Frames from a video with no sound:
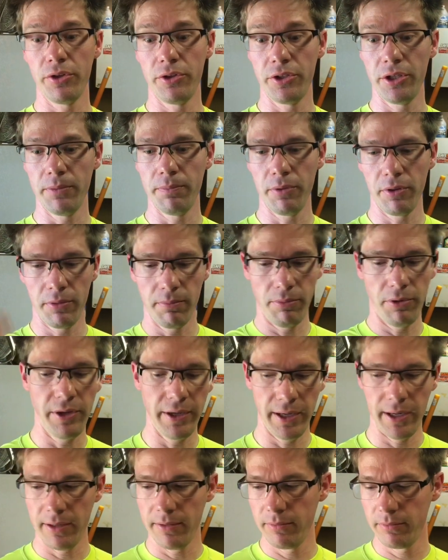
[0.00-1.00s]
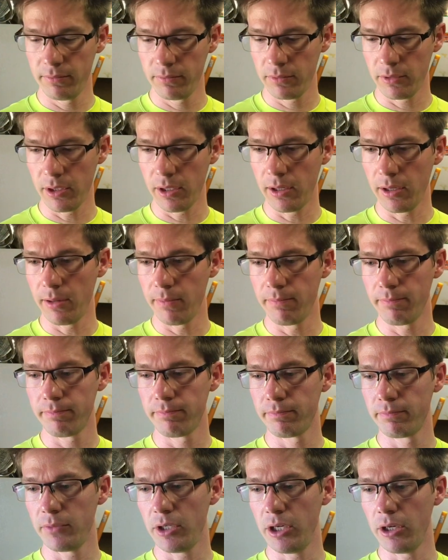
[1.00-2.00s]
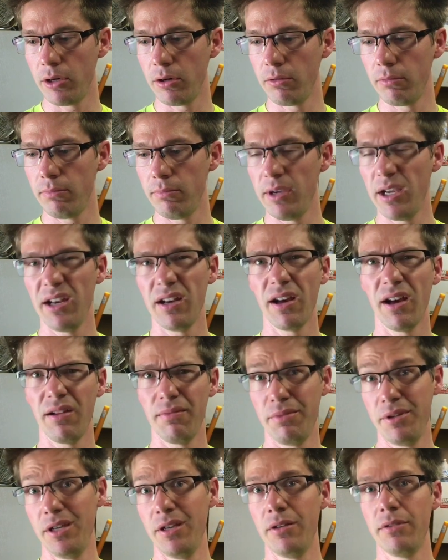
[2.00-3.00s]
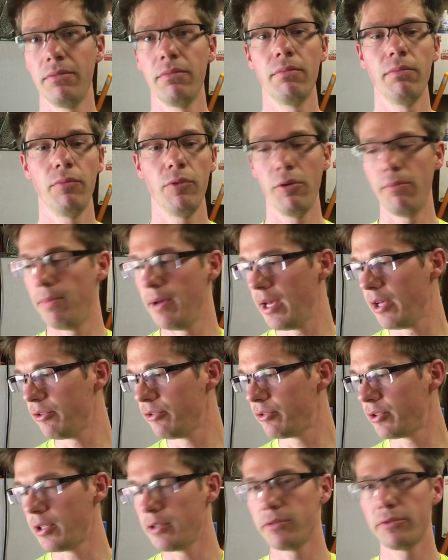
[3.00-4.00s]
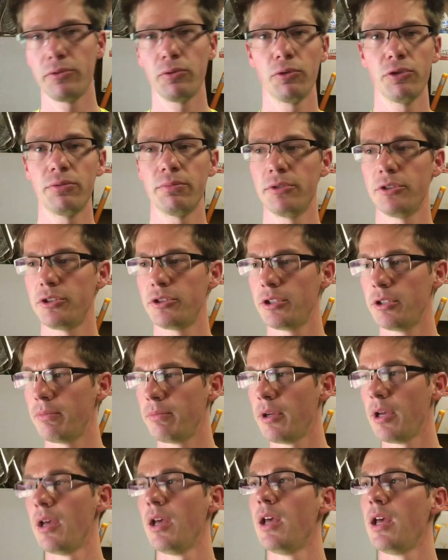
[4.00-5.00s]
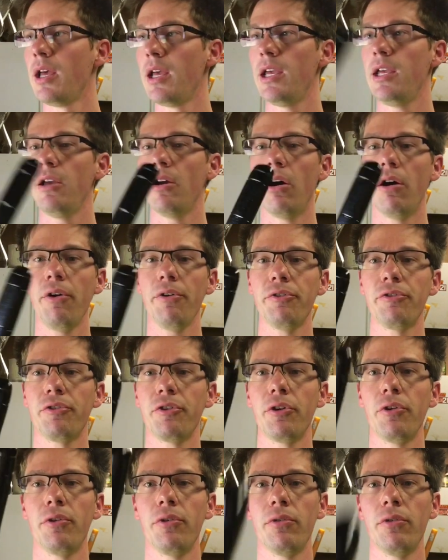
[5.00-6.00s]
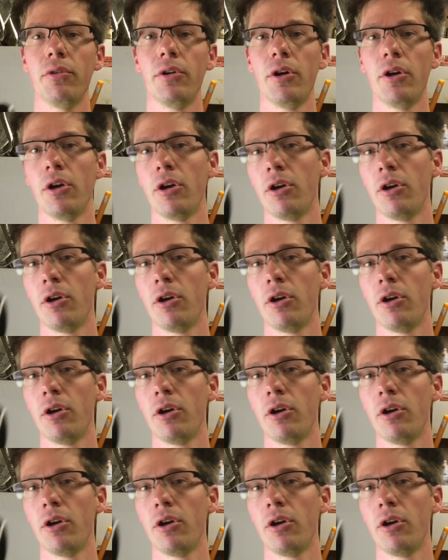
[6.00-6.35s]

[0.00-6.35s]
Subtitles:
tip of the blade. You know, me not being the best at swordsmanship. He also